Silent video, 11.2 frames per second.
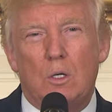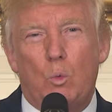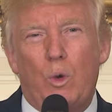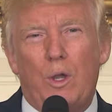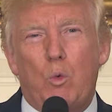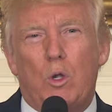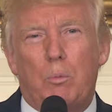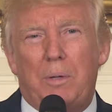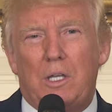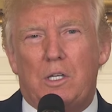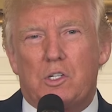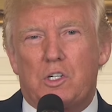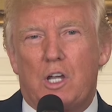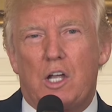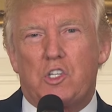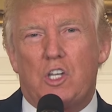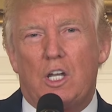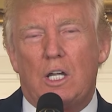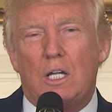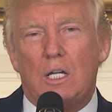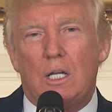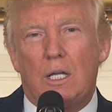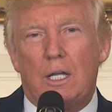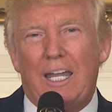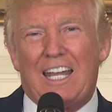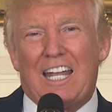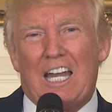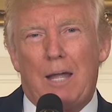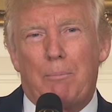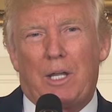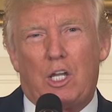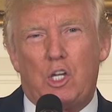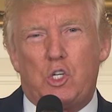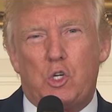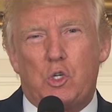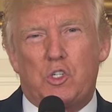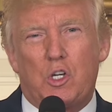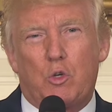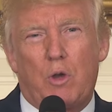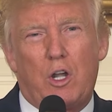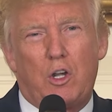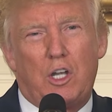We will be discussing economic issues in greater